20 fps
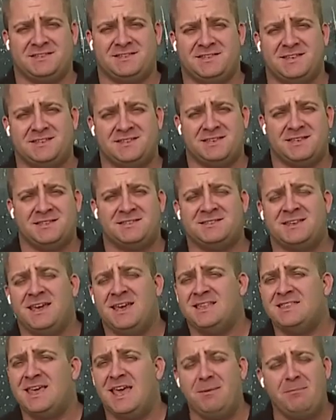assistance,
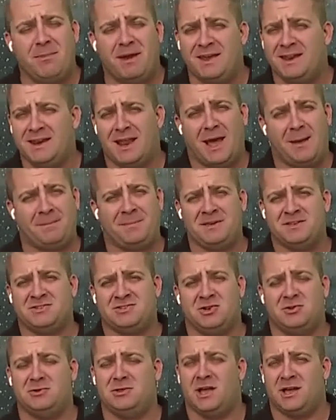they may not be
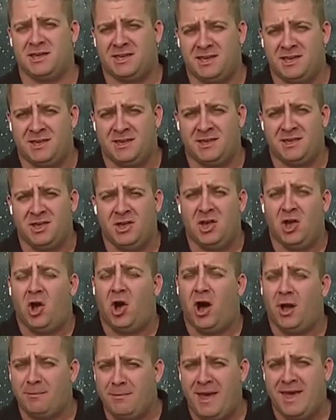so lucky.
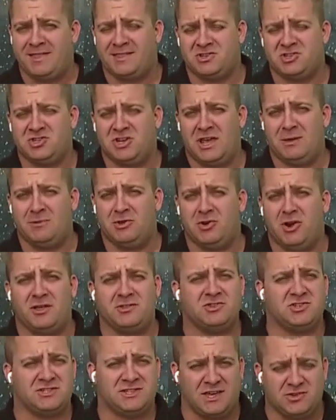On Matlacha,
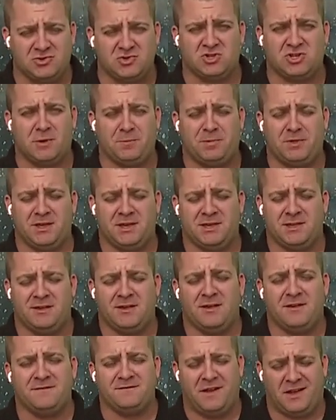meteorologist Andrew
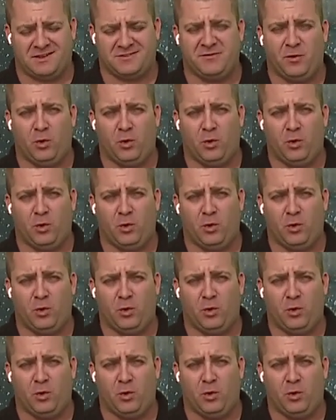Shipley, Fox